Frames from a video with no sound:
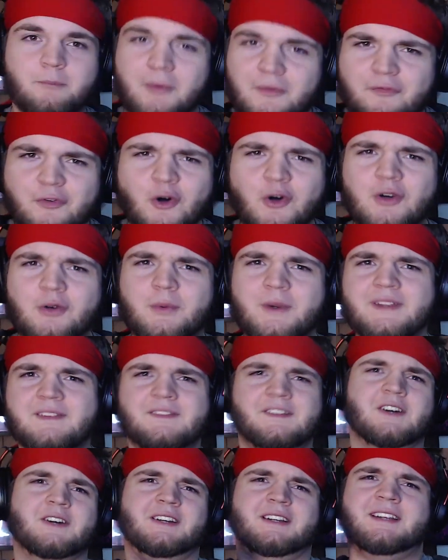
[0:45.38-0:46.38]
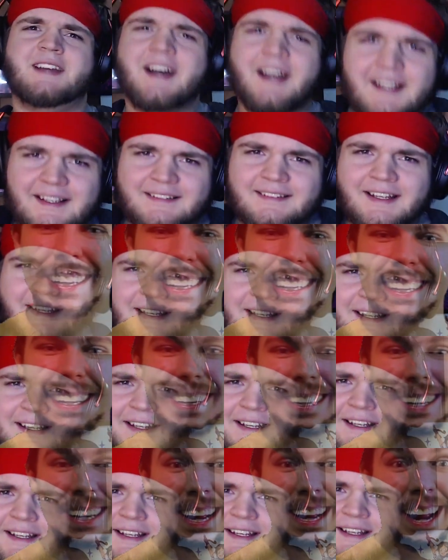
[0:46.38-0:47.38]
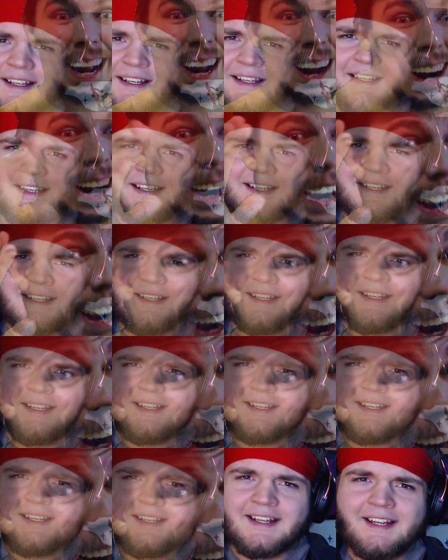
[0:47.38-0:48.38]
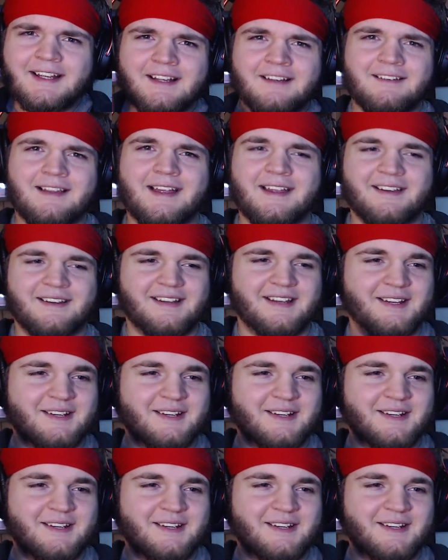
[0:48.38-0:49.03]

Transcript: Before we start, guys, Mr. B! Let